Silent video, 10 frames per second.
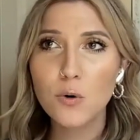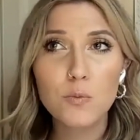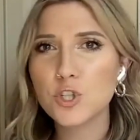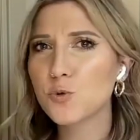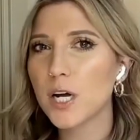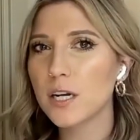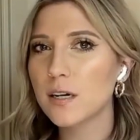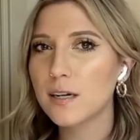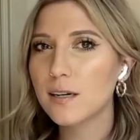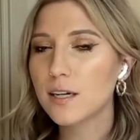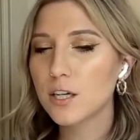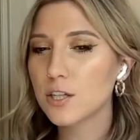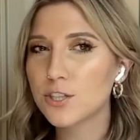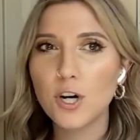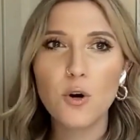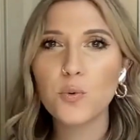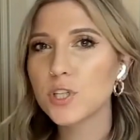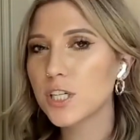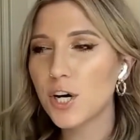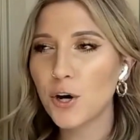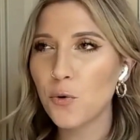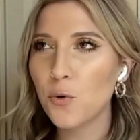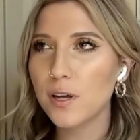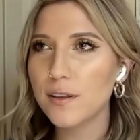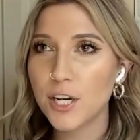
which is when you don't really know